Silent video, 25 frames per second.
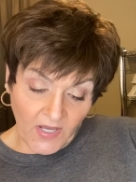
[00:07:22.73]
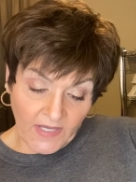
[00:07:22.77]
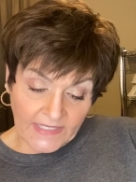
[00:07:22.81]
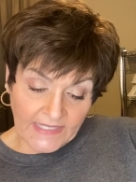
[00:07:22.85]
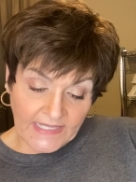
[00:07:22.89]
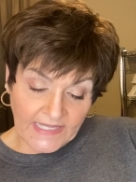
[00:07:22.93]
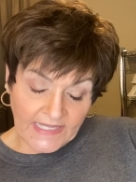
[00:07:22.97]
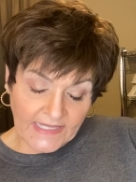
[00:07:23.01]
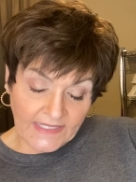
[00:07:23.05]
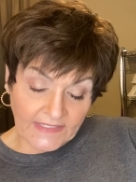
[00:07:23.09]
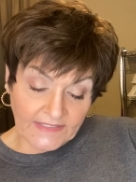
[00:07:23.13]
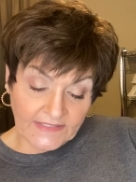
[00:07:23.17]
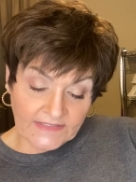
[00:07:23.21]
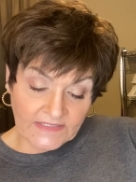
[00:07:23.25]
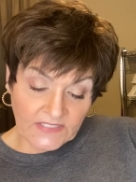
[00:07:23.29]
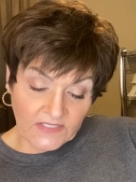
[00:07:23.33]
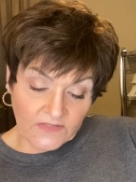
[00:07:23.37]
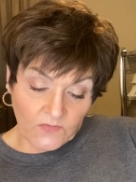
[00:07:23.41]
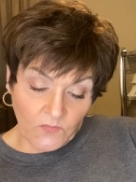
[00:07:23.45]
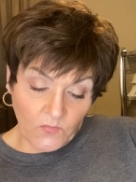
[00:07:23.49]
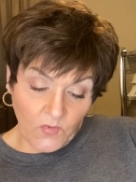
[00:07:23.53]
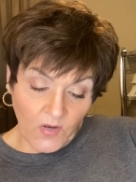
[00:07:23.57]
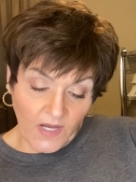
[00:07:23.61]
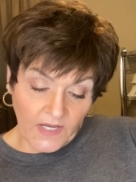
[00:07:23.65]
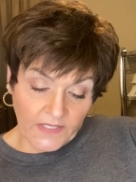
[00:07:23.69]
in to
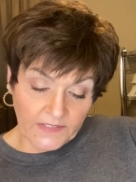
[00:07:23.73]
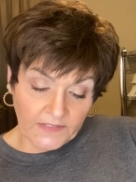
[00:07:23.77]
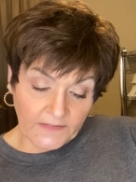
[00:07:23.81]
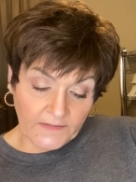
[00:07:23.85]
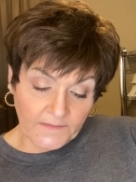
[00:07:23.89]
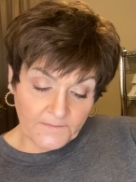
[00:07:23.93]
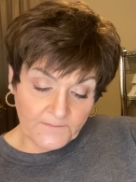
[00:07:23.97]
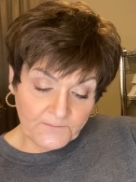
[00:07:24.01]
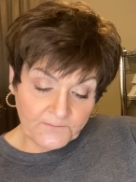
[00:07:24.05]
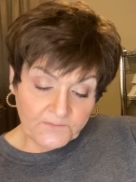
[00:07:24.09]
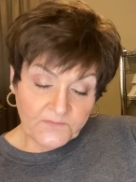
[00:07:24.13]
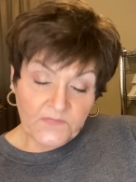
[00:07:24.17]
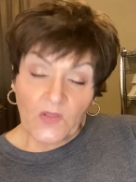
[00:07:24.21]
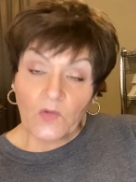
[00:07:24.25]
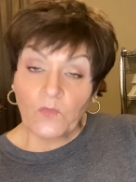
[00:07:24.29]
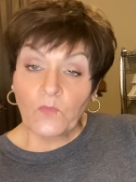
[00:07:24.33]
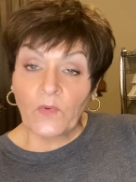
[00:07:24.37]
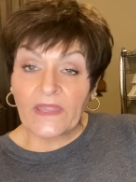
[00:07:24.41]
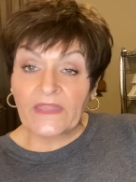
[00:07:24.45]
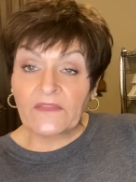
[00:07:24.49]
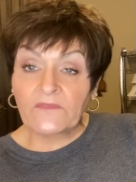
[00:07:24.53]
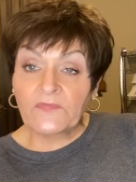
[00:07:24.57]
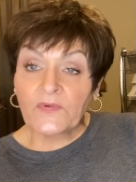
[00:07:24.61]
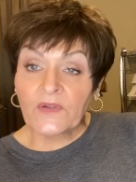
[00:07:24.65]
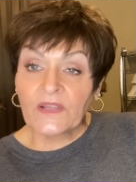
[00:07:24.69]
the water.
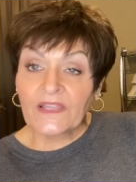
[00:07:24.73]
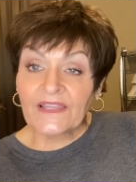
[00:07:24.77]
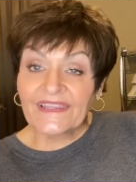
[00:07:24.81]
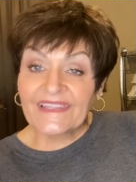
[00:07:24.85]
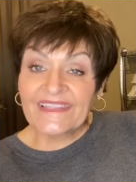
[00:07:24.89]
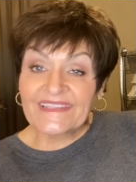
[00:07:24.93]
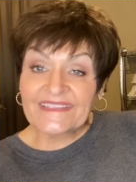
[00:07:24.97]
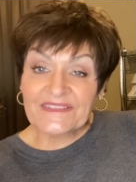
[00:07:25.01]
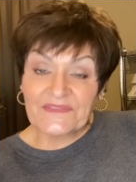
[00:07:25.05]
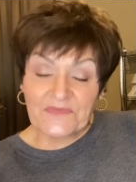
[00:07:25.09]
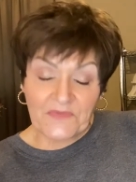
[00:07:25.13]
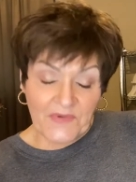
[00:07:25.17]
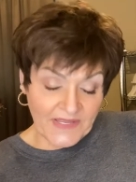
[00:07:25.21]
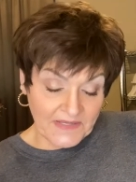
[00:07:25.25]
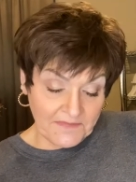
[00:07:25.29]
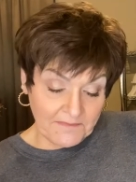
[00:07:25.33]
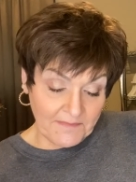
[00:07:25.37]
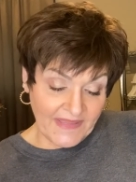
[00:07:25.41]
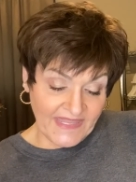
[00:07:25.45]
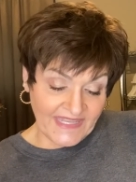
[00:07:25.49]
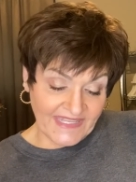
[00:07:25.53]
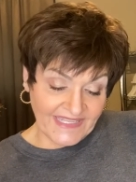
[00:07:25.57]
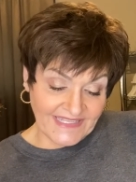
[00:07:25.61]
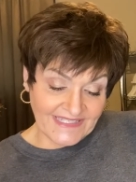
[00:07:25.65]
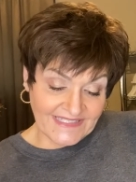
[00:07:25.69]
Wait for at least 1
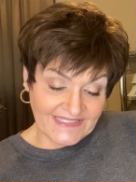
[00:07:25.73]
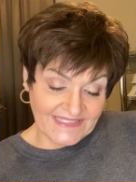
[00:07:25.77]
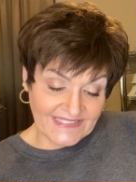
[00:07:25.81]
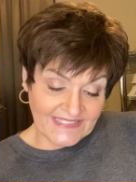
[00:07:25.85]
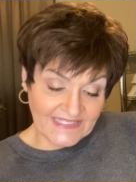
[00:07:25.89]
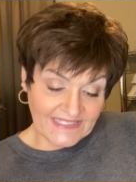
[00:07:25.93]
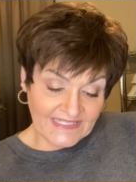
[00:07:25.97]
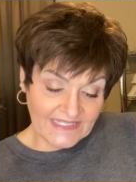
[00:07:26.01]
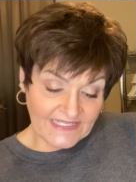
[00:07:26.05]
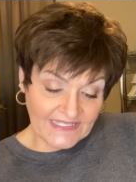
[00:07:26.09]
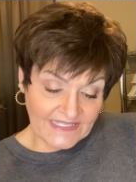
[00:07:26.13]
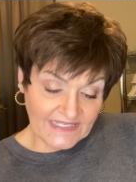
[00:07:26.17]
minute.